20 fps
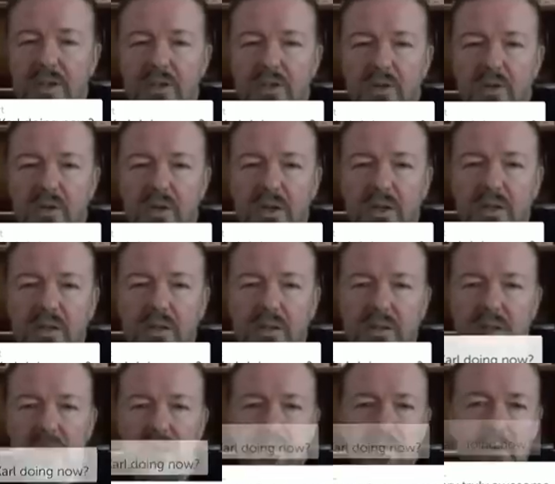Dawkins has
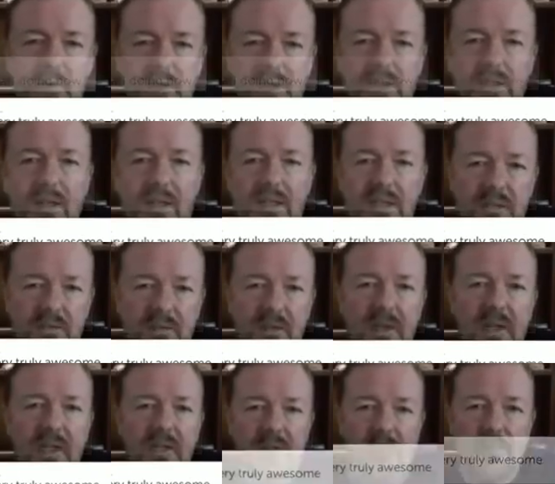gone around discussing
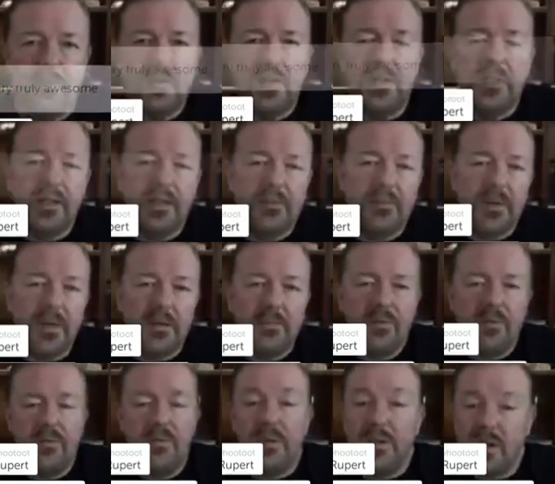religion with religious
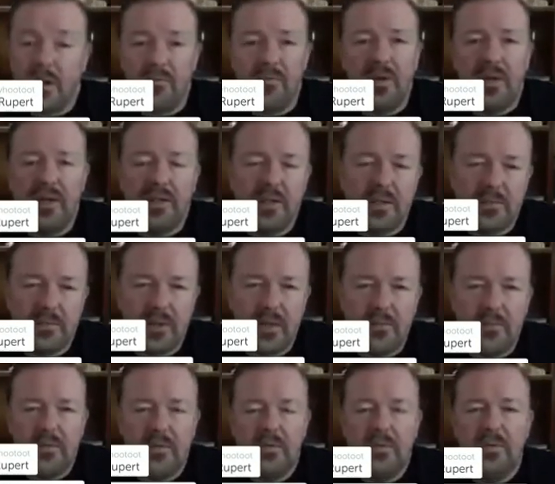people and non-religious people,